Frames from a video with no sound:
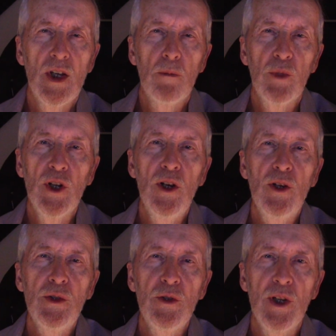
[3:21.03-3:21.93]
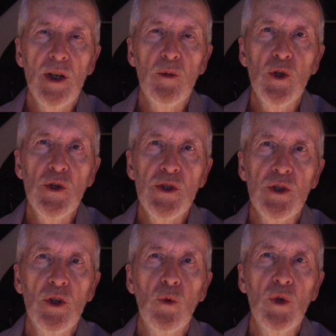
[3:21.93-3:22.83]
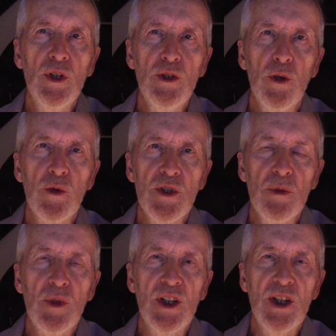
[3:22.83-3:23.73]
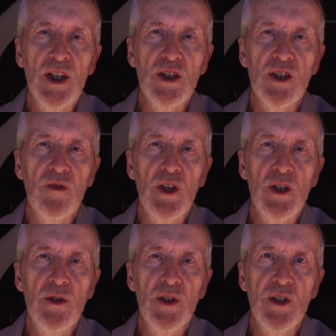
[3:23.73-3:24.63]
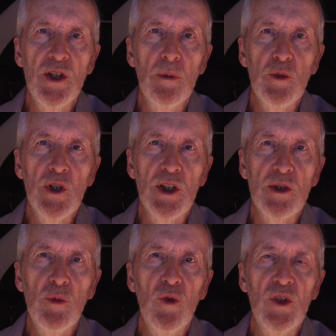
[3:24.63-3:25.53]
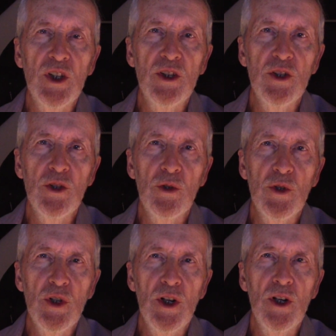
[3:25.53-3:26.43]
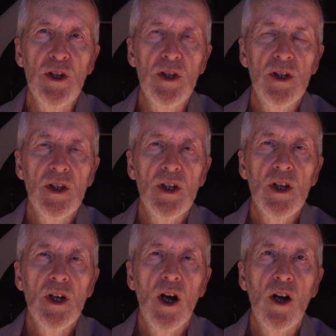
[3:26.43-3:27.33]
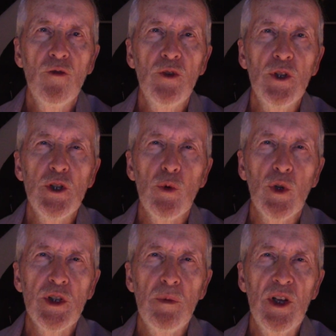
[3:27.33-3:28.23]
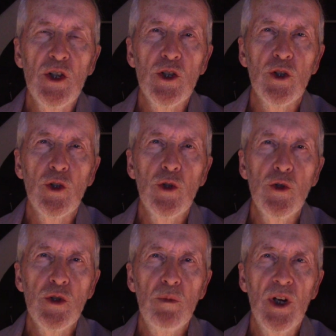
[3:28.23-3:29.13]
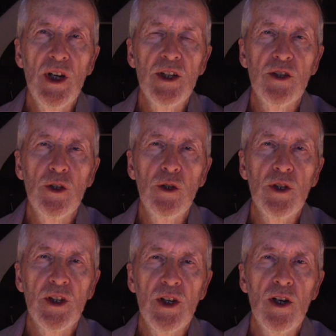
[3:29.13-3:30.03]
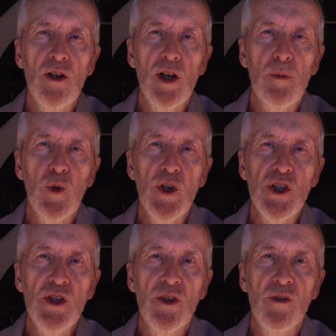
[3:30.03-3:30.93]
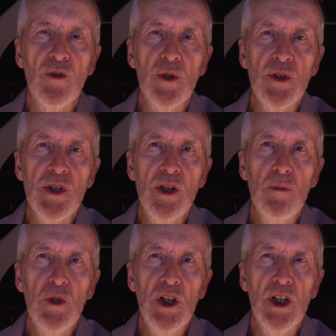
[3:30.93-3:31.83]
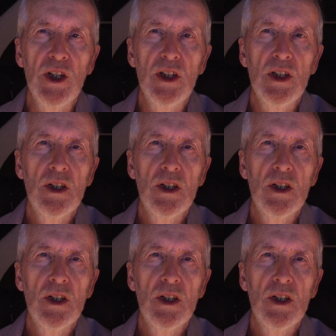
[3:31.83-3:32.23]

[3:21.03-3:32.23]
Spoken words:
but all your neighbors will notice a big excavator and dump trucks moving into your yard. Our village works manager cruised by to look at our operation the very same day.